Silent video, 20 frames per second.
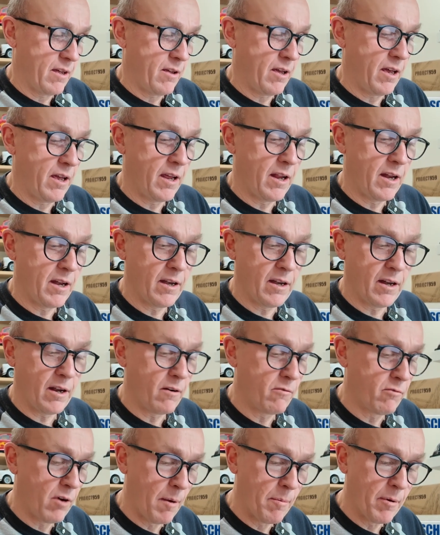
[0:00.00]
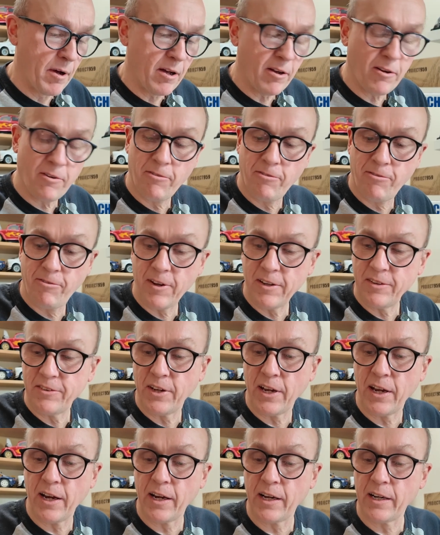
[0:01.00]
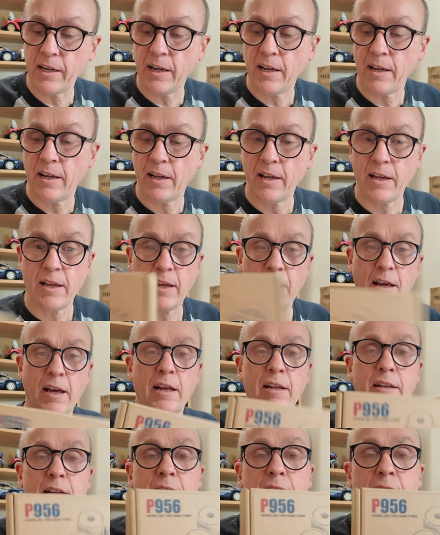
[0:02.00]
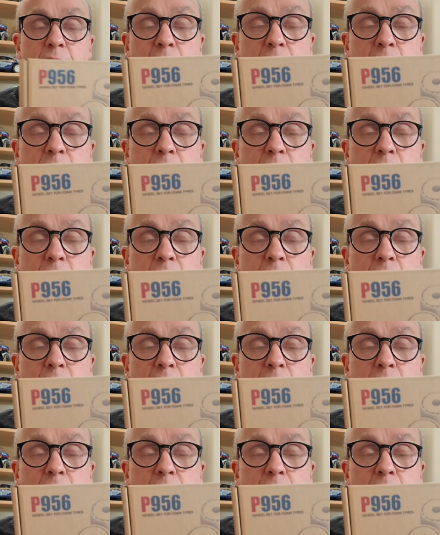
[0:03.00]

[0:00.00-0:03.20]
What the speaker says: in rubber fitting and